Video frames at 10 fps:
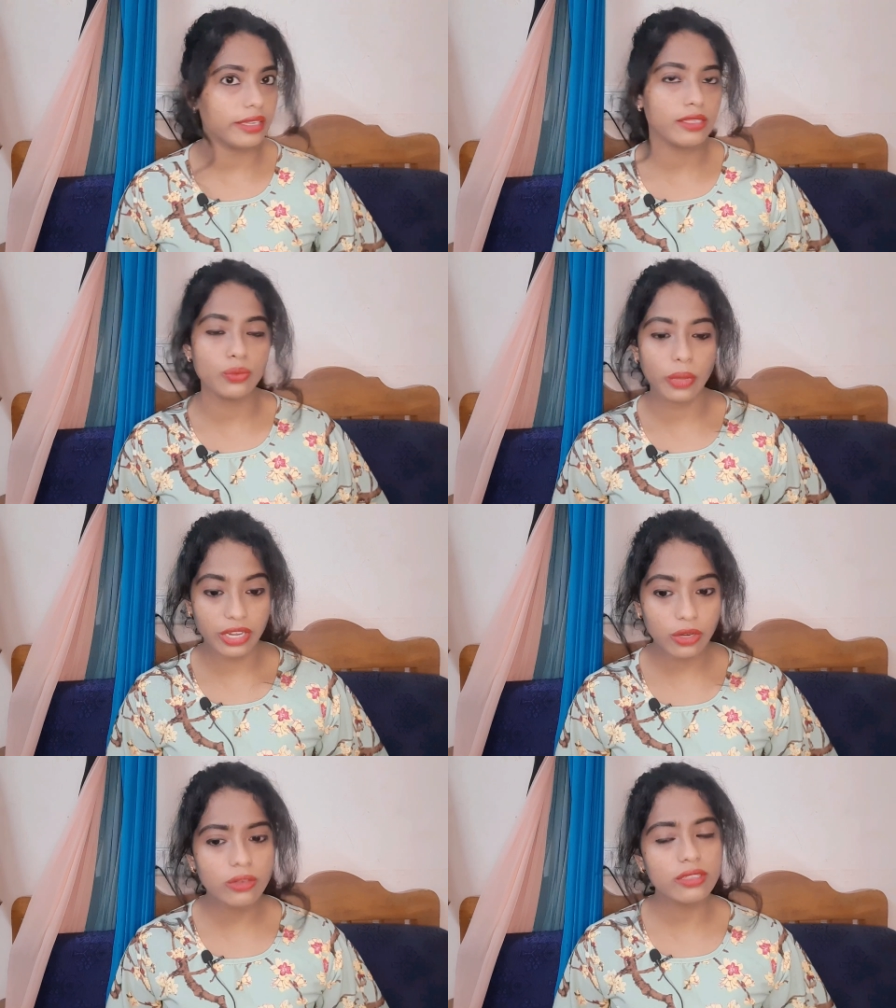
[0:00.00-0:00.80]
Yes,
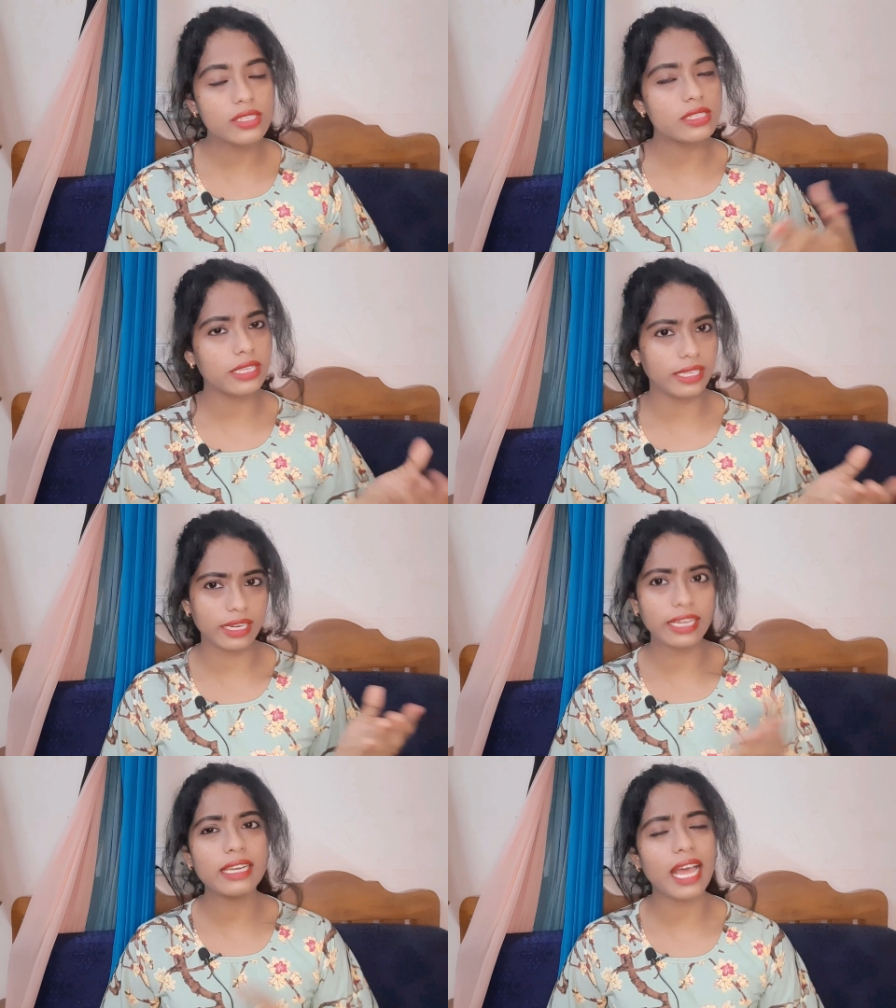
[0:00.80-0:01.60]
very good this
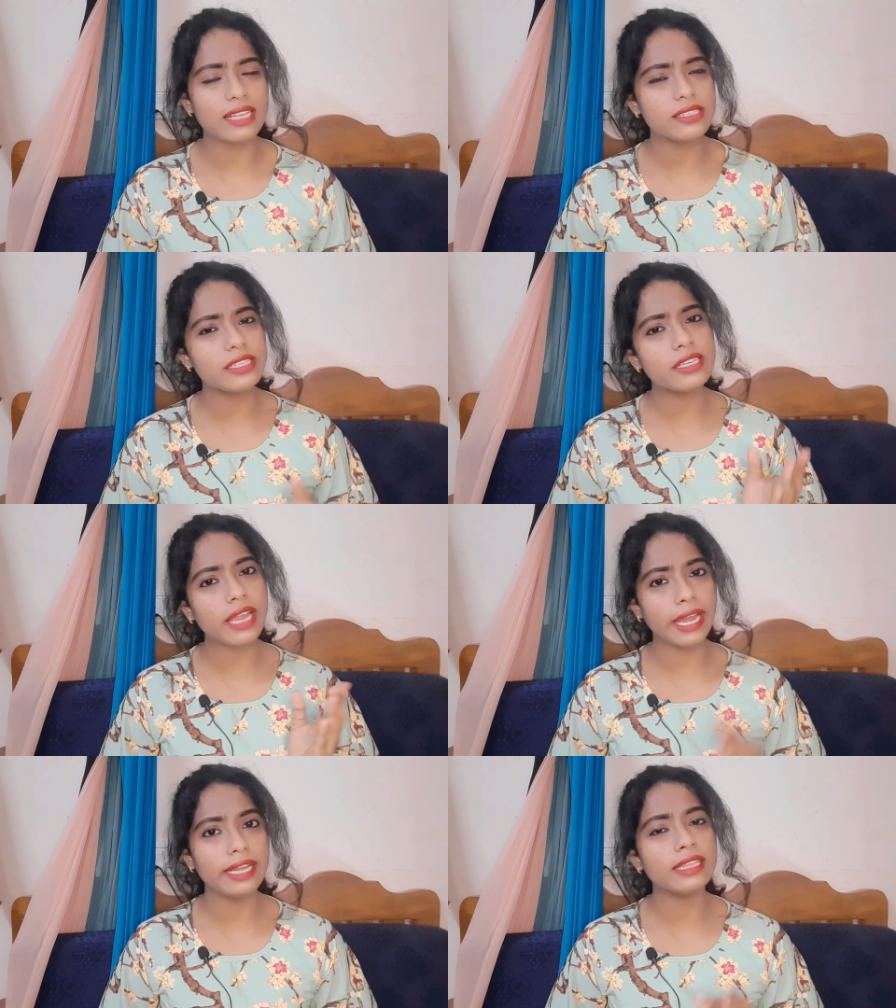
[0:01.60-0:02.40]
year. Like last
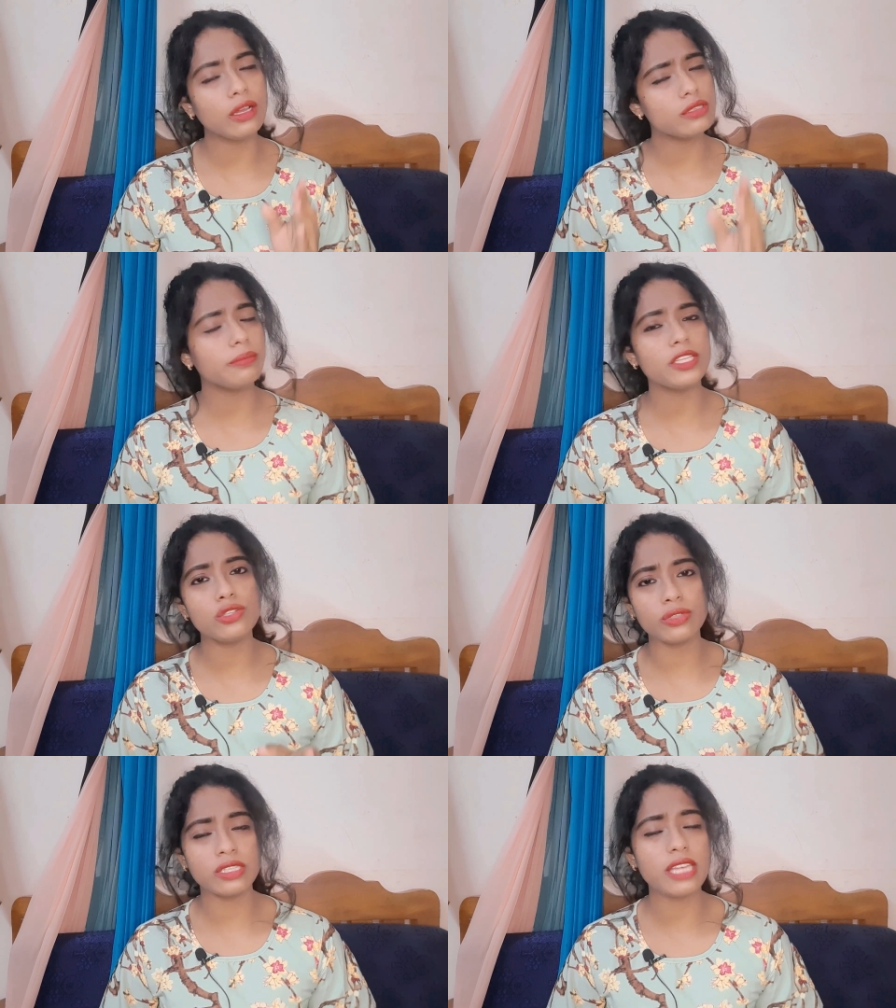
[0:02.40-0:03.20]
year 80,000
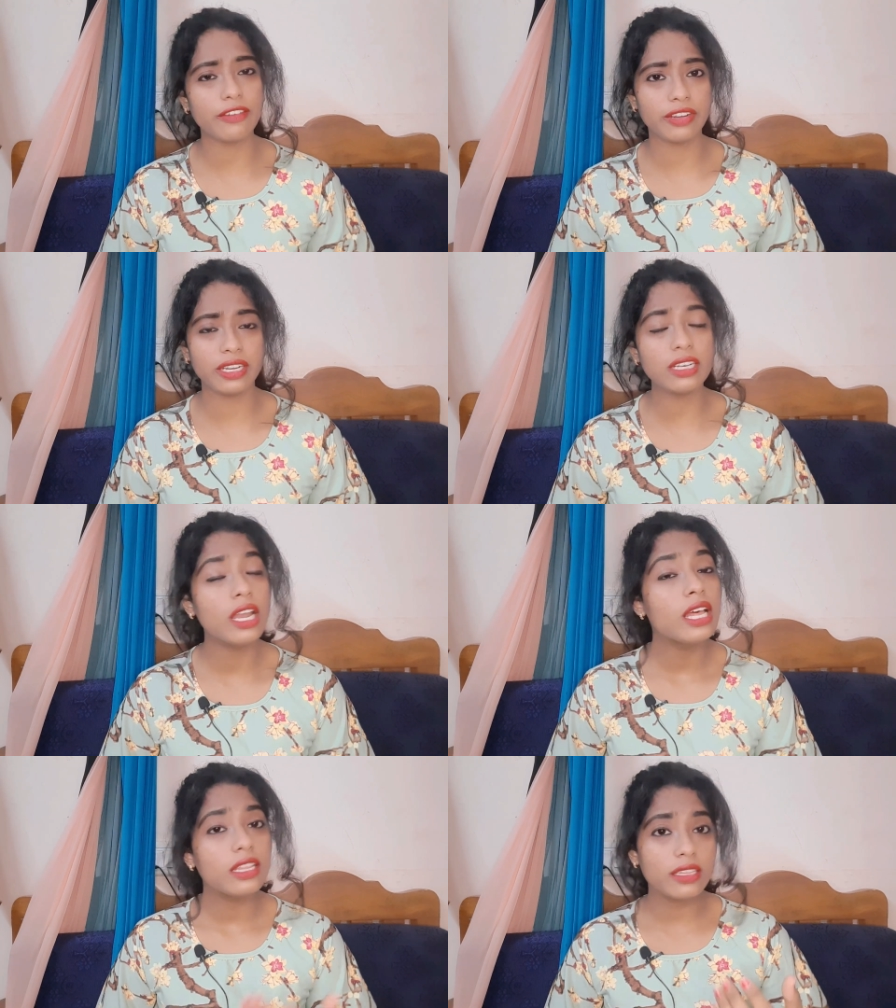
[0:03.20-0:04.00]
plus students have written.
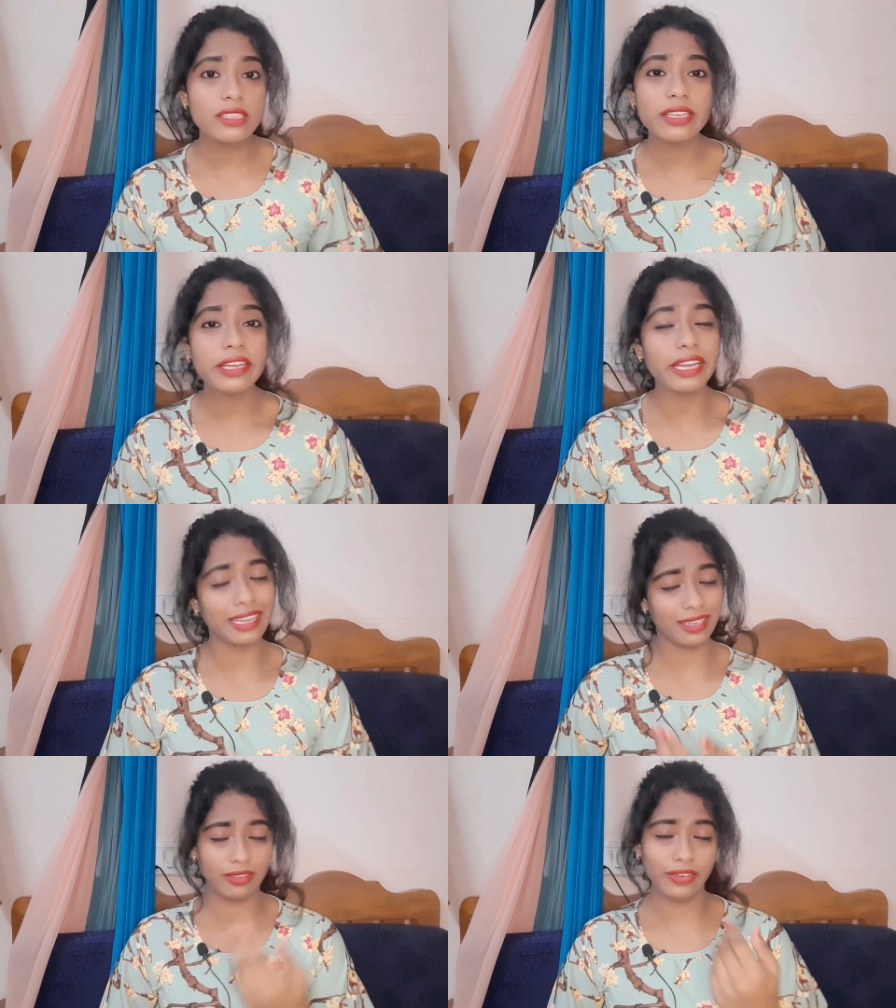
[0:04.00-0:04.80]
This year
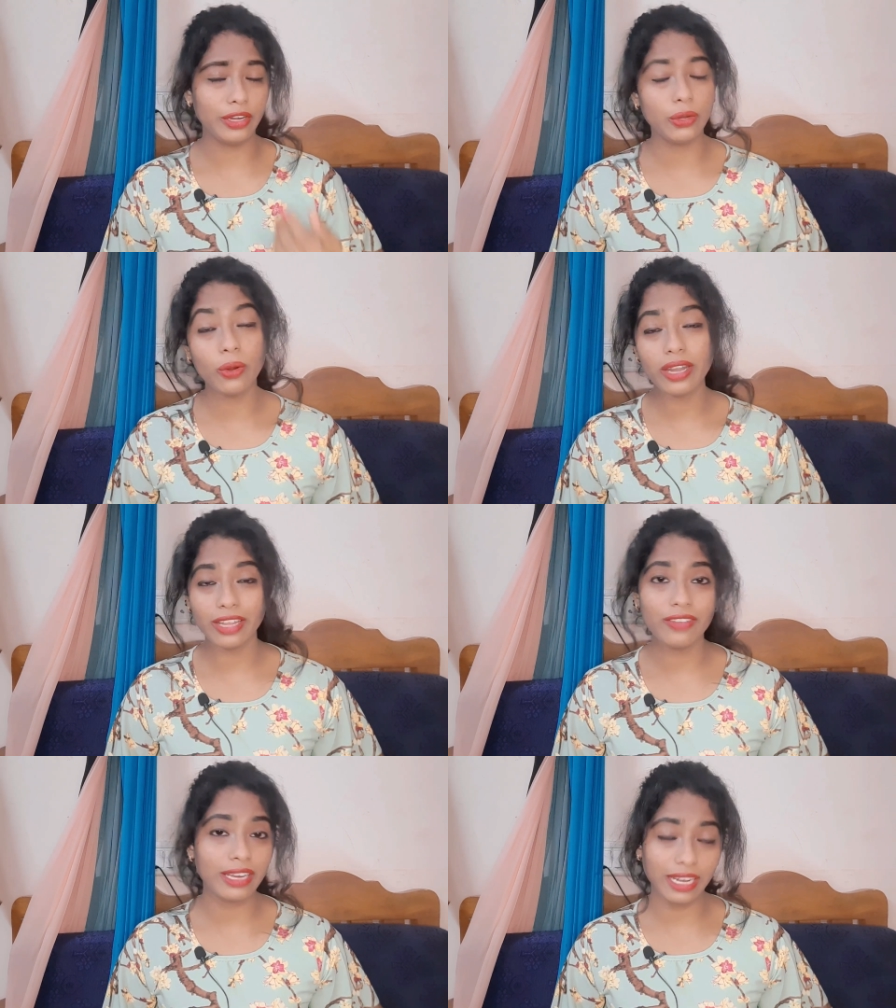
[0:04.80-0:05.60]
we did not
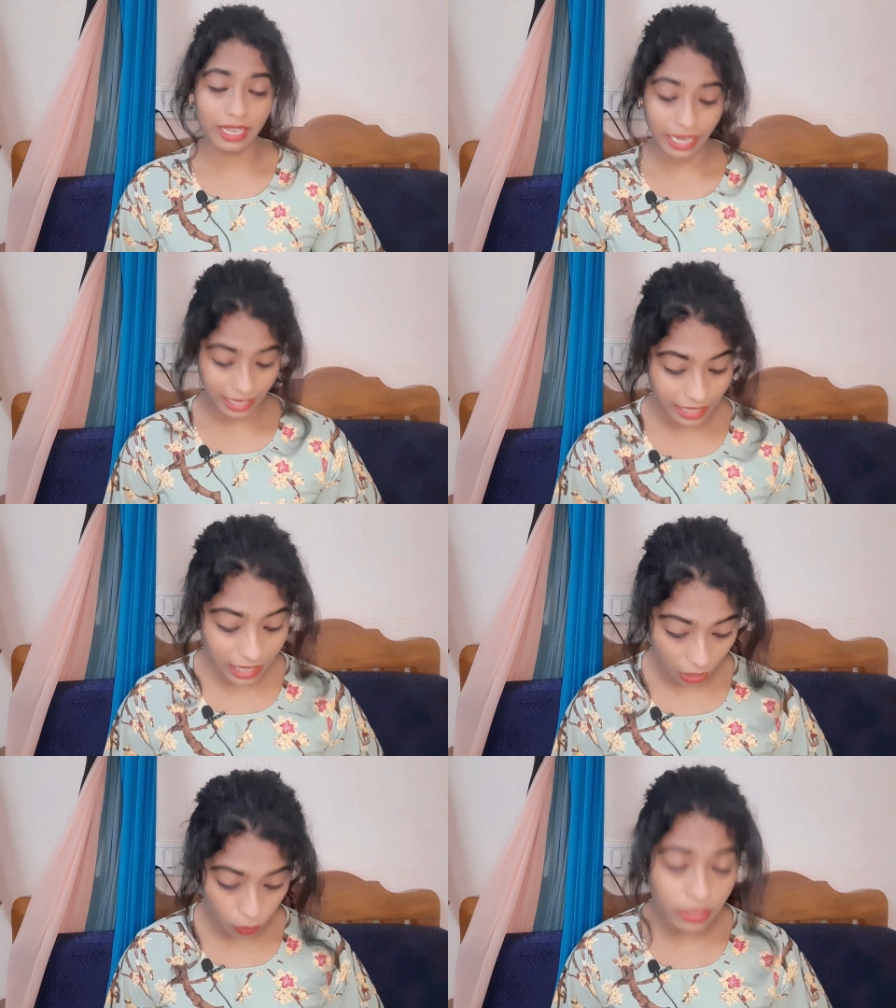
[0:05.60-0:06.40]
even get
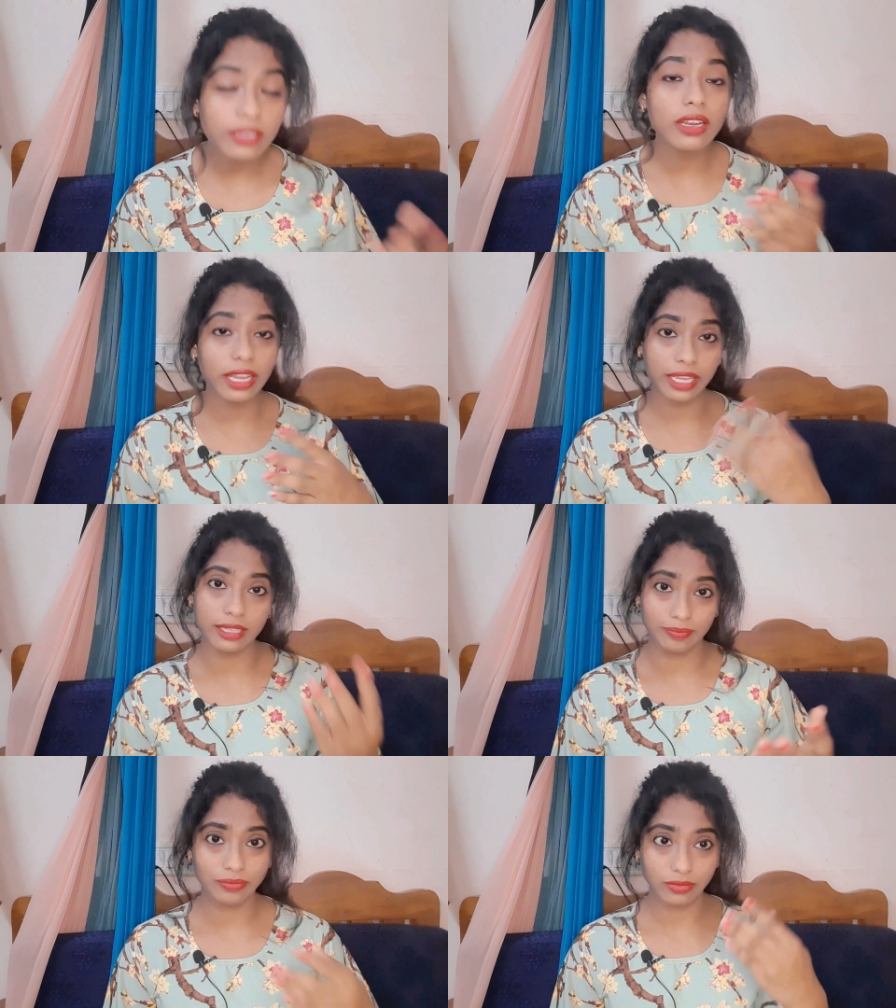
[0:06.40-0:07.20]
any count.
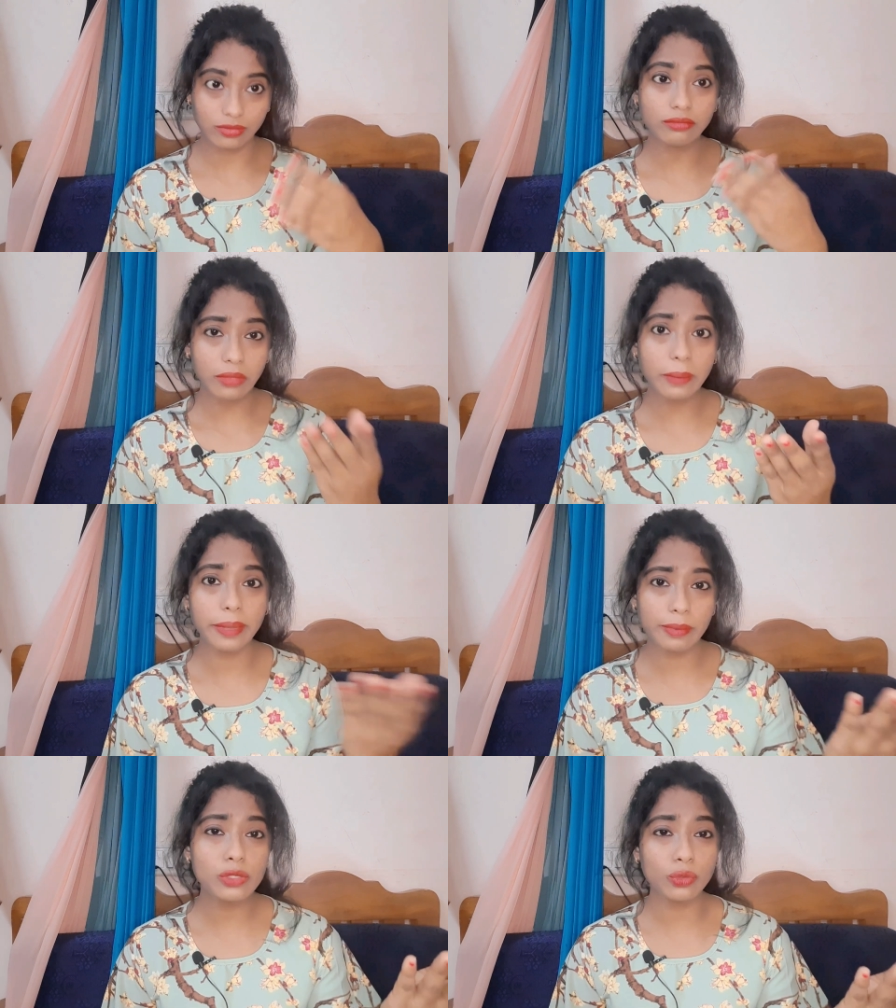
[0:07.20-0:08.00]
Like
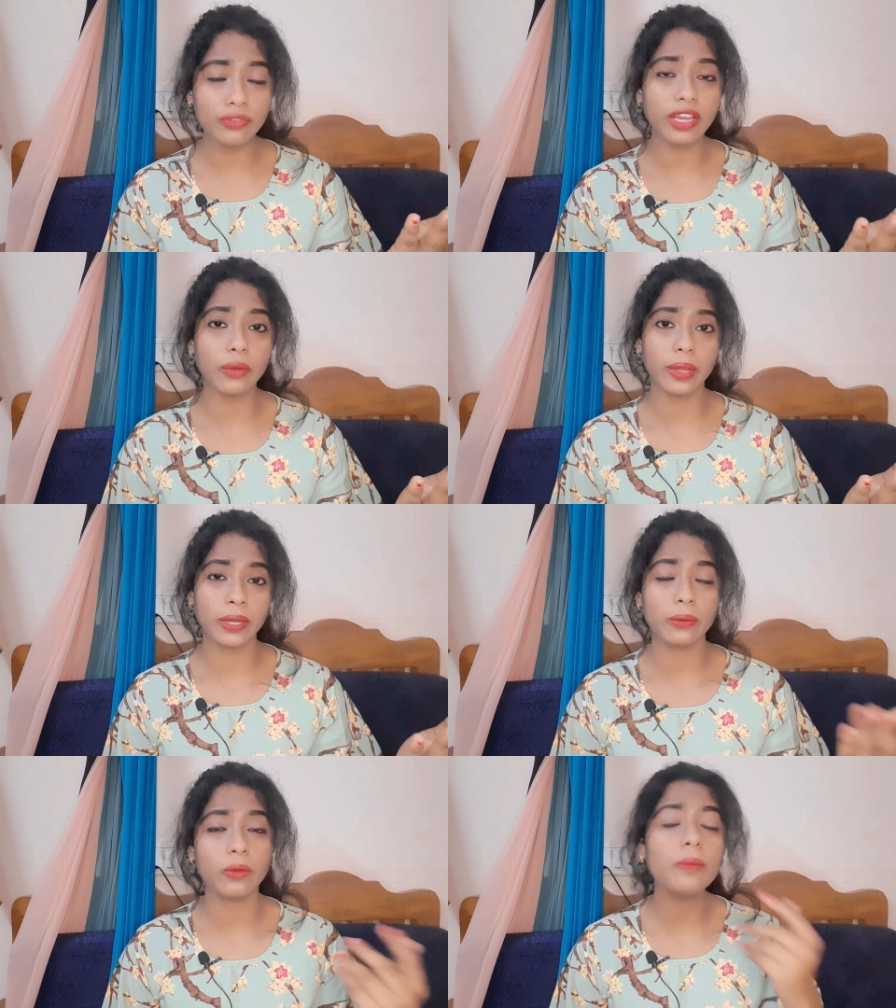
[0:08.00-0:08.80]
maybe soon we are
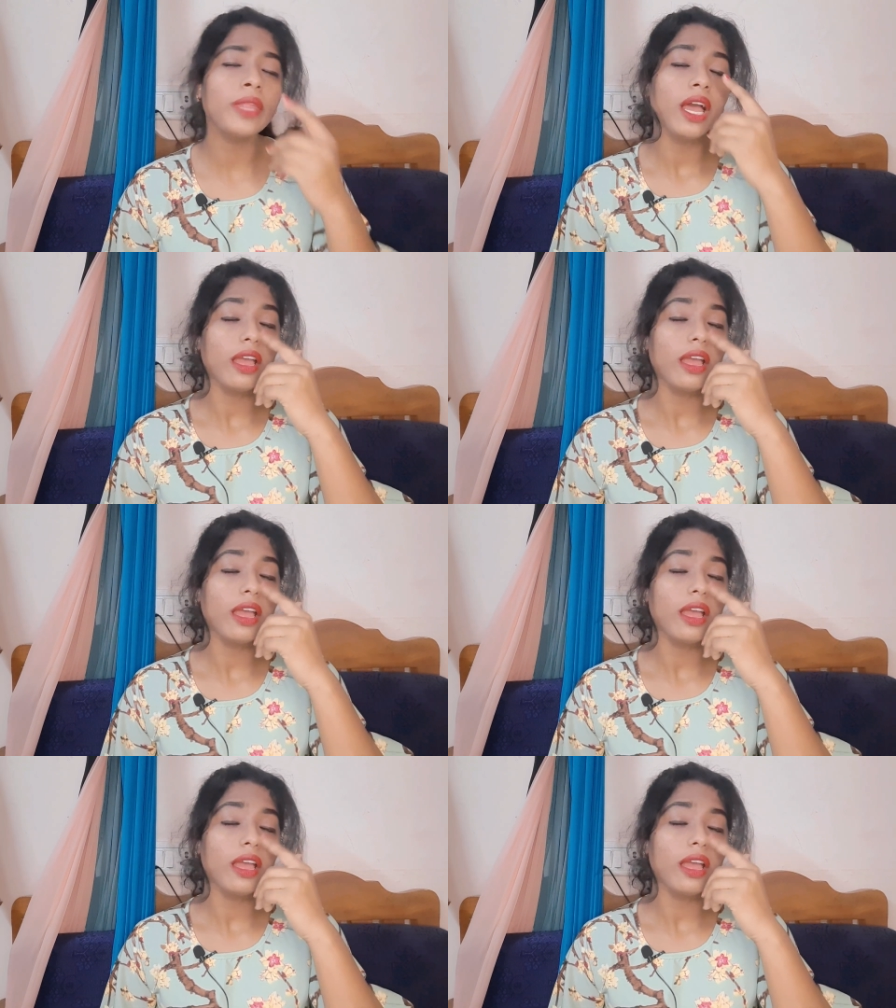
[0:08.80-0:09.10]
going to know.